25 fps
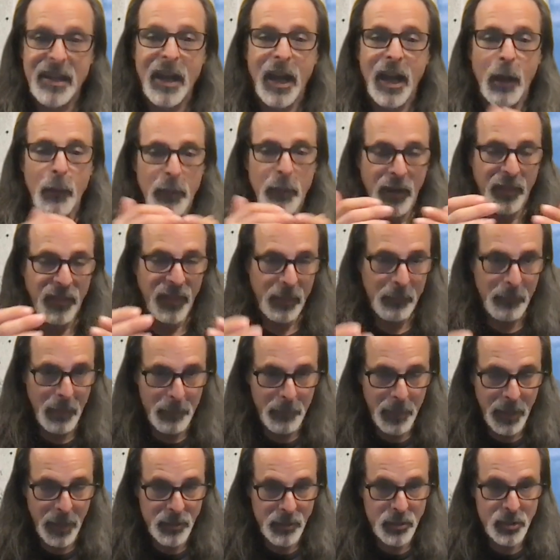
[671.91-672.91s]
I want to thank my
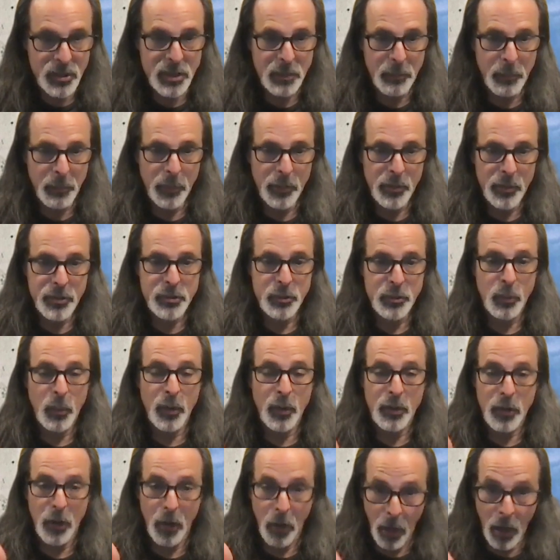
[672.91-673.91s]
Patreon supporters who
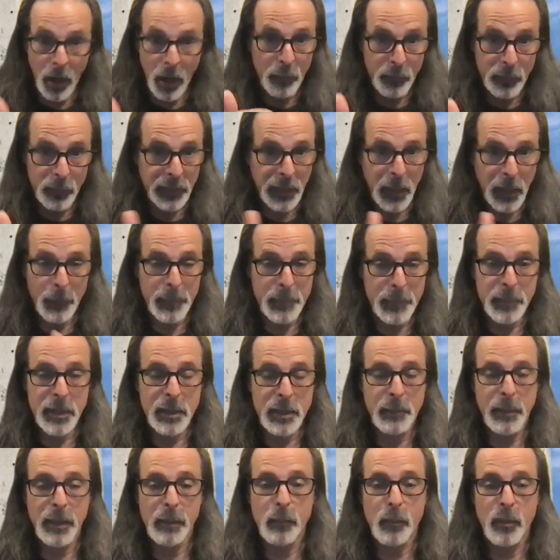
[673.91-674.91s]
are really helping me
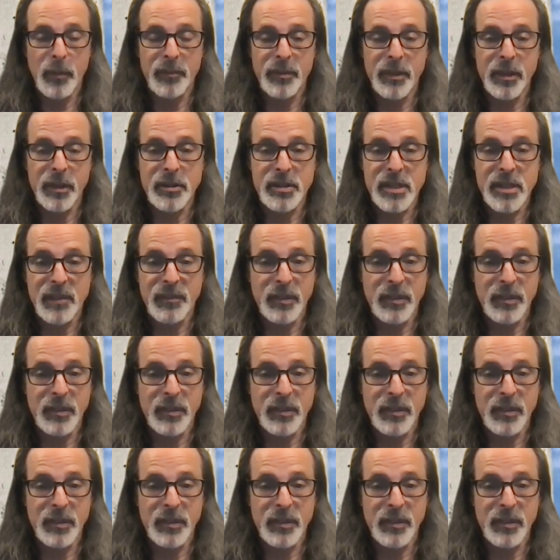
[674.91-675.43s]
to make more videos.